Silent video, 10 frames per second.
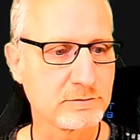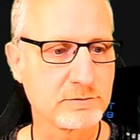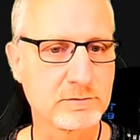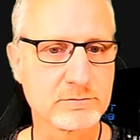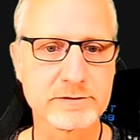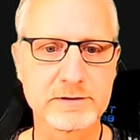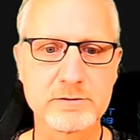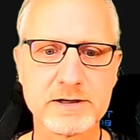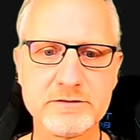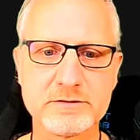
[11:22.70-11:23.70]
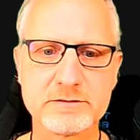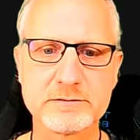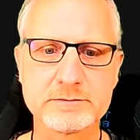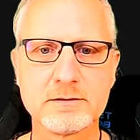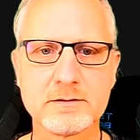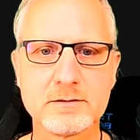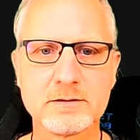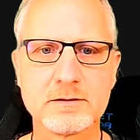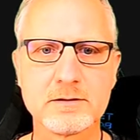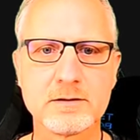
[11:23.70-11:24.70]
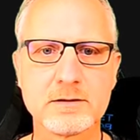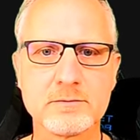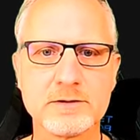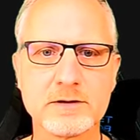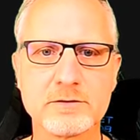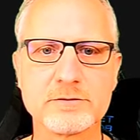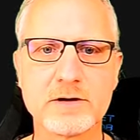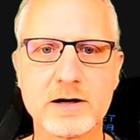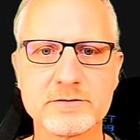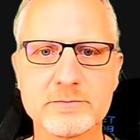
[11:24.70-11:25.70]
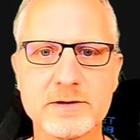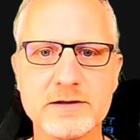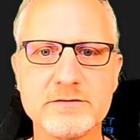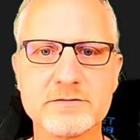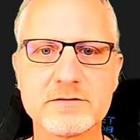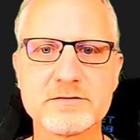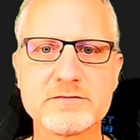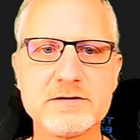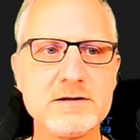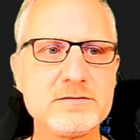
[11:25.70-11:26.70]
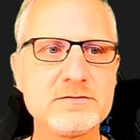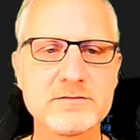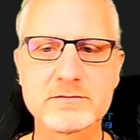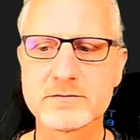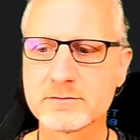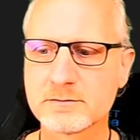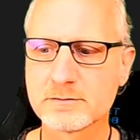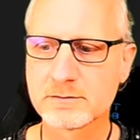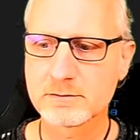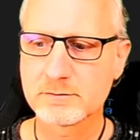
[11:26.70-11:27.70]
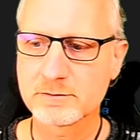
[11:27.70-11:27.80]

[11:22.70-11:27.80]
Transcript: to configuration. We go to automations and scenes. We're